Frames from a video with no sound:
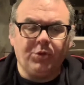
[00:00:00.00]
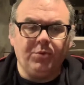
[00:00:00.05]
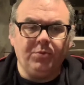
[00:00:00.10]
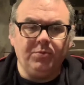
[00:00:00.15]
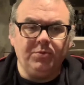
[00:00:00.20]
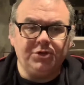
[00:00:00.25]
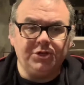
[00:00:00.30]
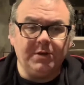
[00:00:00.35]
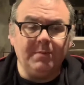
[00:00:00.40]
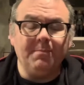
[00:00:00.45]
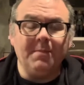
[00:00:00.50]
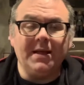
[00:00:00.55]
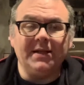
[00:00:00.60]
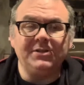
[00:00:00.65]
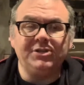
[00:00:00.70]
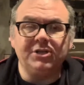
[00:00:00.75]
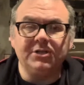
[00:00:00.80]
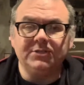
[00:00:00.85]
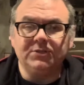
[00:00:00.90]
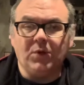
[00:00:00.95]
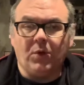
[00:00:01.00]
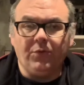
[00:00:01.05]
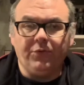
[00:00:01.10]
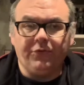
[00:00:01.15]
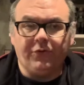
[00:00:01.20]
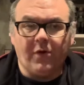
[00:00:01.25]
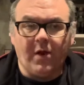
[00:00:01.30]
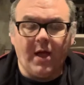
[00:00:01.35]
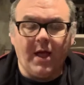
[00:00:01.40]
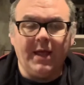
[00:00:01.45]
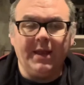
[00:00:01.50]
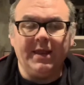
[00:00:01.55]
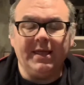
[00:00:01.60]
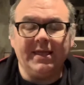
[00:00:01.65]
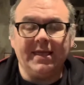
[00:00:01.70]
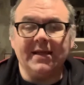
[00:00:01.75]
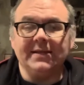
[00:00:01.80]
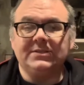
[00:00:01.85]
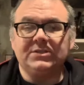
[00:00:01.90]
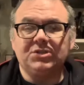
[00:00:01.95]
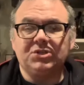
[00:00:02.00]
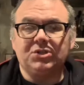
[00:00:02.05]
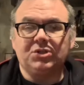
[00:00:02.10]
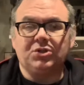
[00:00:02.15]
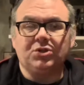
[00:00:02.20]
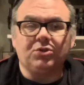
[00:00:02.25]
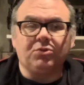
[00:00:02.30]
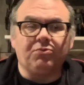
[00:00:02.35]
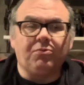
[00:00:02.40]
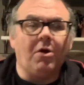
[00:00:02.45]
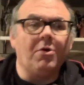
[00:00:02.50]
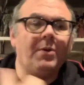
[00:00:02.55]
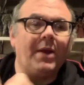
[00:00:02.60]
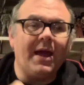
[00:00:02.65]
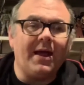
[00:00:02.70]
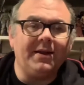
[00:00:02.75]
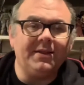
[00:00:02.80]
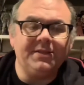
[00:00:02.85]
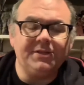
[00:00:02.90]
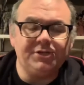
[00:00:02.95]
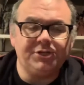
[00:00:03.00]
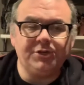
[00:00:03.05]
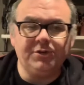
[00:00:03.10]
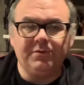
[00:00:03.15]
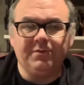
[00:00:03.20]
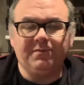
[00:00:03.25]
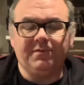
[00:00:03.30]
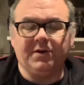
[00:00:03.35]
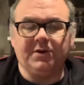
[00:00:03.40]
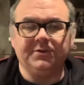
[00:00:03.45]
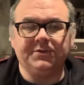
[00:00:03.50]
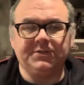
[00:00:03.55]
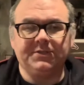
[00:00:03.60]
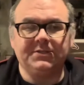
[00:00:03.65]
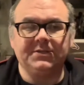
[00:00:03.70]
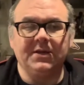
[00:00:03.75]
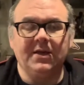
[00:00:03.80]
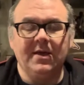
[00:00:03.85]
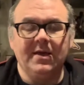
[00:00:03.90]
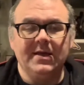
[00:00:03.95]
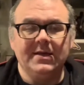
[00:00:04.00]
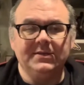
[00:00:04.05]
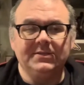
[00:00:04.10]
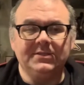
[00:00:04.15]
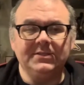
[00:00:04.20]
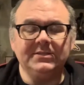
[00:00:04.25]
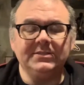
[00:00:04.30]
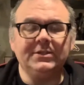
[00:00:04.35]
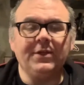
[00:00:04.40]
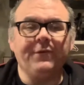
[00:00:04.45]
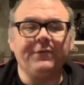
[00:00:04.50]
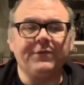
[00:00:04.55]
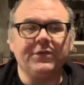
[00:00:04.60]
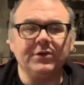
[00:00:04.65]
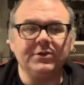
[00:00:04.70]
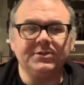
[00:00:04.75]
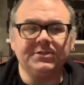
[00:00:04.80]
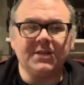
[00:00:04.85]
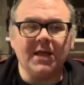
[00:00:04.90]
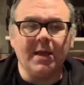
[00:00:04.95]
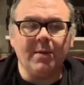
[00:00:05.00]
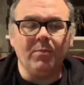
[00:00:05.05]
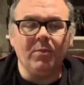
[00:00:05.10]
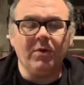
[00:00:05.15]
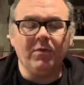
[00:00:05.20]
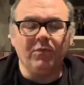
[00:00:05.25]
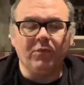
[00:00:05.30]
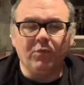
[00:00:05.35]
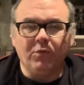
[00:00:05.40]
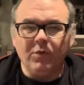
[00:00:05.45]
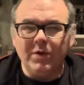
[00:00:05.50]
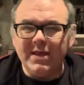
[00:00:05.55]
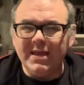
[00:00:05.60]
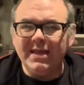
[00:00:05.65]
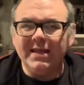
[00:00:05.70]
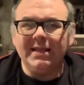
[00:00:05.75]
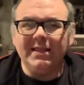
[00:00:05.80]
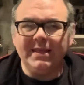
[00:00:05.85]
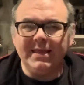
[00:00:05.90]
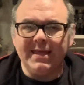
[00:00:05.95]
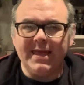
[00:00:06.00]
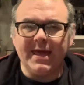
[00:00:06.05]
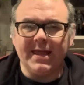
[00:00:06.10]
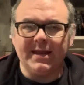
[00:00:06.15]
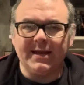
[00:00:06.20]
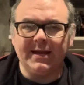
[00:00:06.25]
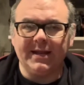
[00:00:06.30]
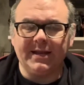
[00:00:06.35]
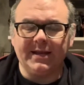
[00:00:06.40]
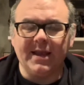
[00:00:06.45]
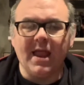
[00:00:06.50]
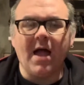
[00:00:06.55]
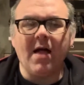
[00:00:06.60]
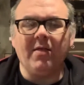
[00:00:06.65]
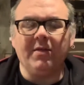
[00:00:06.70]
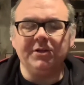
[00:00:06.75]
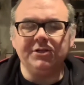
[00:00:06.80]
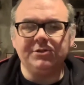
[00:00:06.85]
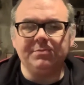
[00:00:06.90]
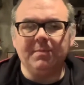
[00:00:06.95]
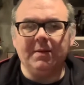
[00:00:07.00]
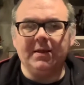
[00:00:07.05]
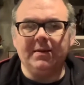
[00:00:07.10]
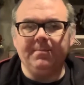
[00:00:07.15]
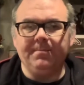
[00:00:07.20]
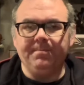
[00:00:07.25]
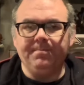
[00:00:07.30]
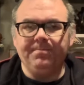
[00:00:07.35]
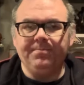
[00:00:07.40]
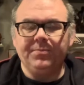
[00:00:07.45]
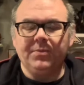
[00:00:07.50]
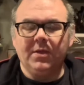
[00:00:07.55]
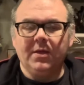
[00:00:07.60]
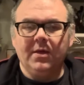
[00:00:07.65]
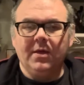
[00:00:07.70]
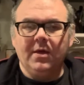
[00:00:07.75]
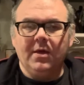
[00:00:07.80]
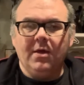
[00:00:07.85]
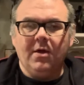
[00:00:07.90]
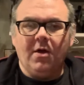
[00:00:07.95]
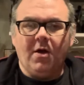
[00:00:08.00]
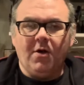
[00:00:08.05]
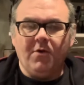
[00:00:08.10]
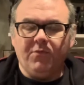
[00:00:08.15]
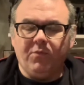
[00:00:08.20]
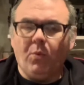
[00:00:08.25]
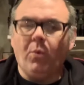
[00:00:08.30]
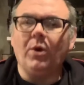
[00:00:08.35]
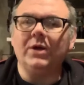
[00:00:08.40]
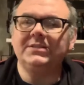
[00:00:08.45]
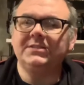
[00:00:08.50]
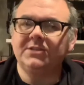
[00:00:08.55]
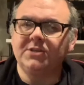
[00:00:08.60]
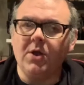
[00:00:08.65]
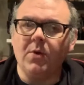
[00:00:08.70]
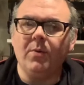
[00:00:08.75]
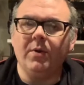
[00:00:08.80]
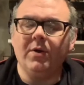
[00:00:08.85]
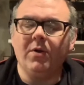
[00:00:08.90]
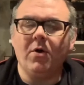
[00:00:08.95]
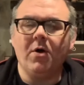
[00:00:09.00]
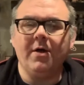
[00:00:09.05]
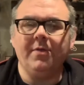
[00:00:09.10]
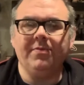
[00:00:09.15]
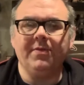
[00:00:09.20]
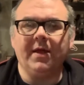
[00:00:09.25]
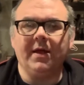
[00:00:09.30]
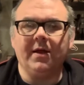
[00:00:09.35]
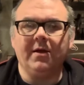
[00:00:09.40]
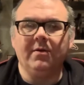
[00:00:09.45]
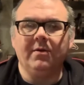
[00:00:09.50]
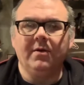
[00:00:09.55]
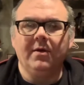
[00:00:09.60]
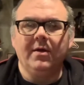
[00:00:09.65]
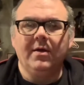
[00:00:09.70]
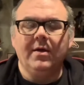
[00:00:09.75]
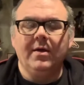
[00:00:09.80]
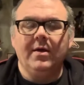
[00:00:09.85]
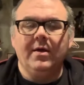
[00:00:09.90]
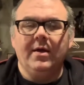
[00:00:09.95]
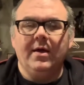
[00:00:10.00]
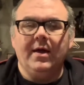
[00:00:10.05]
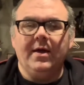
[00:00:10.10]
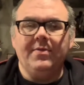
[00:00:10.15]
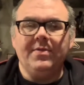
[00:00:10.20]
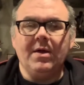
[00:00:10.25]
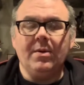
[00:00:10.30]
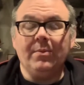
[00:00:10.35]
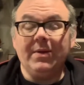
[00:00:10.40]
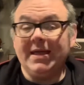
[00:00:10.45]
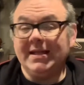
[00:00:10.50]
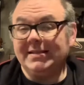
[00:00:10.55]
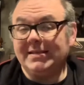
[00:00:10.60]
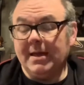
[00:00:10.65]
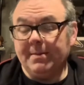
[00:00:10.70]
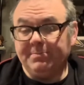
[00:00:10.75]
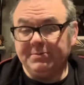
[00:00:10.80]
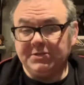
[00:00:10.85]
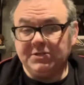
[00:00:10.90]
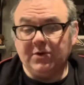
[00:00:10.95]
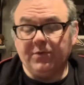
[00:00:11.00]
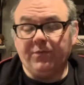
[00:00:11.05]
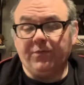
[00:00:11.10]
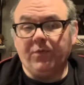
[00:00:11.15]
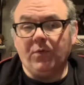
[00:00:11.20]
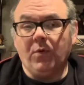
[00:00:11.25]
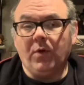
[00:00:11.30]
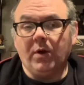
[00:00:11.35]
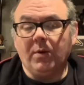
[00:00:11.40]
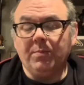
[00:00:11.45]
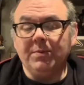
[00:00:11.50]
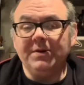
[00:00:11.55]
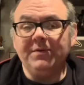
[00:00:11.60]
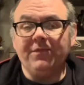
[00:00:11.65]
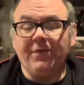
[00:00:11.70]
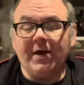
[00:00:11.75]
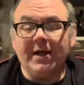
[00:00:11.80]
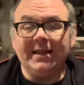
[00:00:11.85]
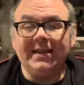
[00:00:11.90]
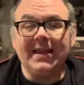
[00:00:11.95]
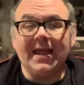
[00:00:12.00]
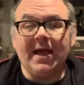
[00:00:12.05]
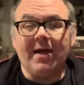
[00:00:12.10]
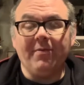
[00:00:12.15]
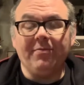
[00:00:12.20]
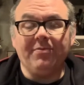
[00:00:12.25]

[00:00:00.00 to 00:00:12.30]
she mentions Ultron and gets thrown out of this universe. So this is the first time we really get an acknowledgement of what's going on there. And then we get to episode 4. We find out